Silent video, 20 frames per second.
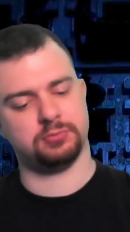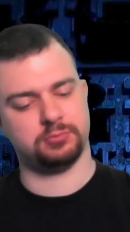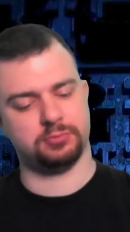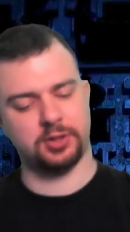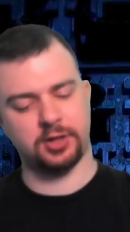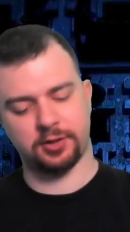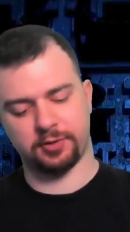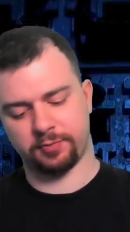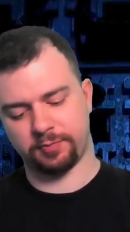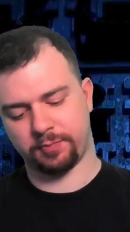
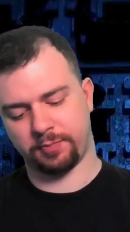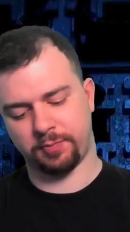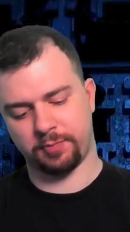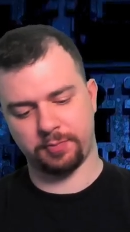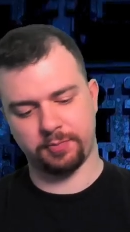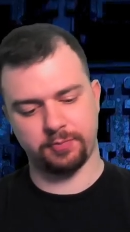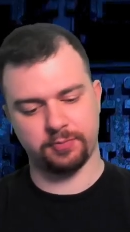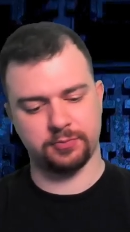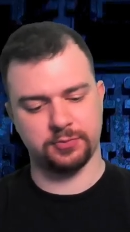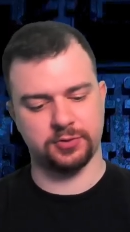Yeah.
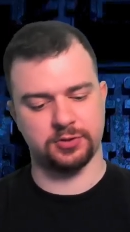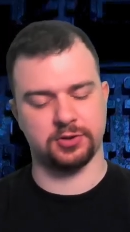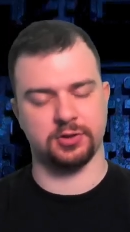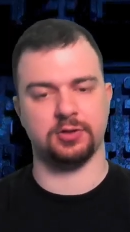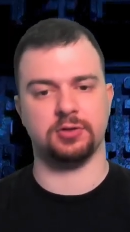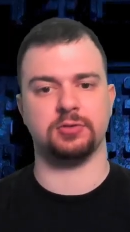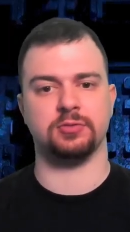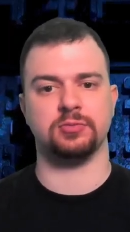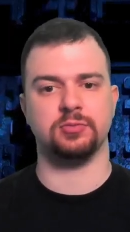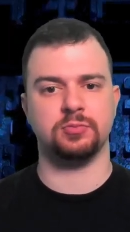
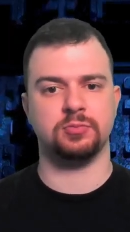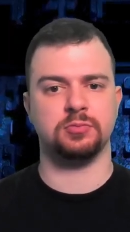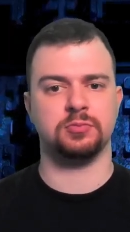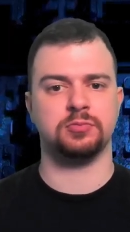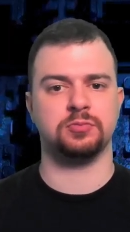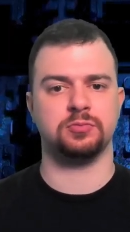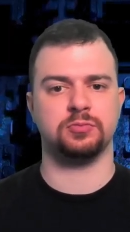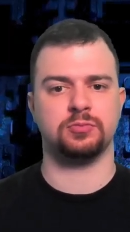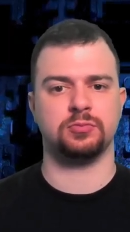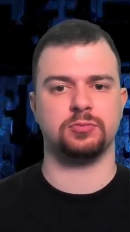So
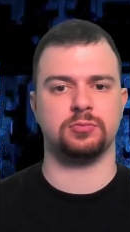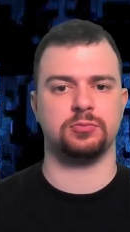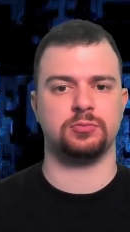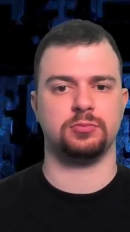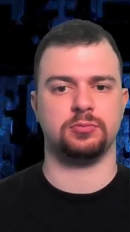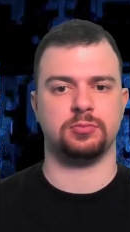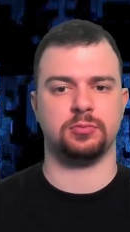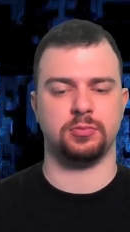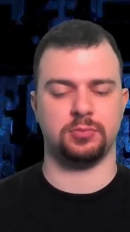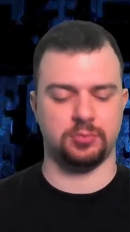
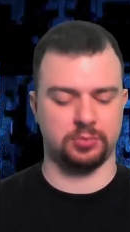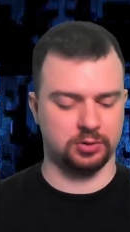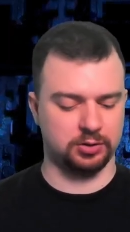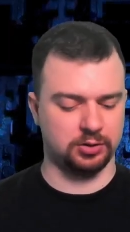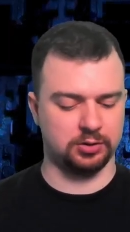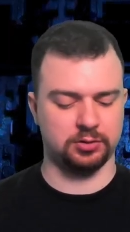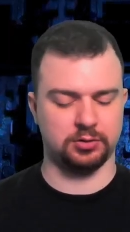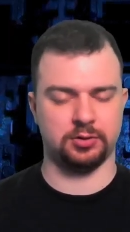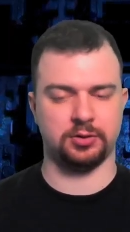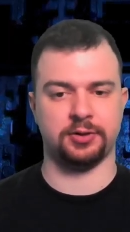
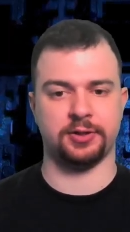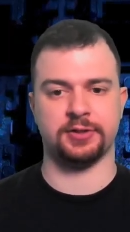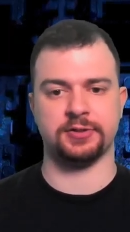and